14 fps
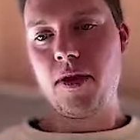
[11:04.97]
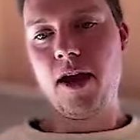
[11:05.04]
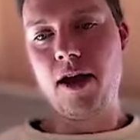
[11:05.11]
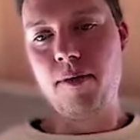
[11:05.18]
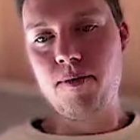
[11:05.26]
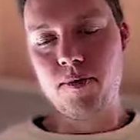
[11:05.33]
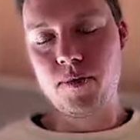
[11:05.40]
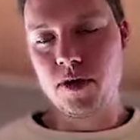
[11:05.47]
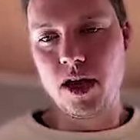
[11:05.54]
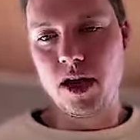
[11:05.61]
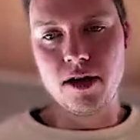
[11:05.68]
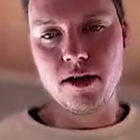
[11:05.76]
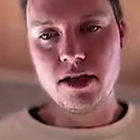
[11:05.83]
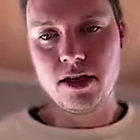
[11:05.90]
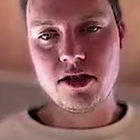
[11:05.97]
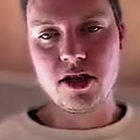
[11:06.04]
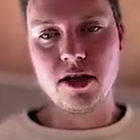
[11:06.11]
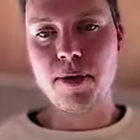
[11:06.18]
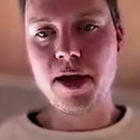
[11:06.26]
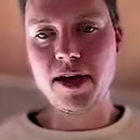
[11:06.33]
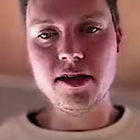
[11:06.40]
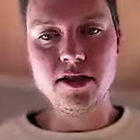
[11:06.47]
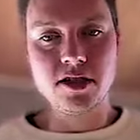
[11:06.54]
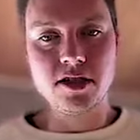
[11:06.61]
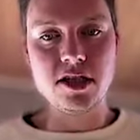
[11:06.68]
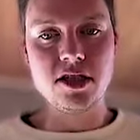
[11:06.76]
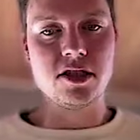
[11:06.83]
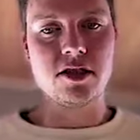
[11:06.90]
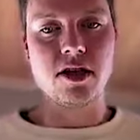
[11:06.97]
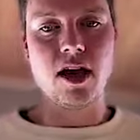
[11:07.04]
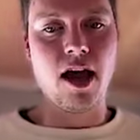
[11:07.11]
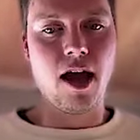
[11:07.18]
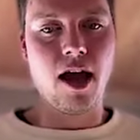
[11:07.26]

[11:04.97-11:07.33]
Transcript: interdependencies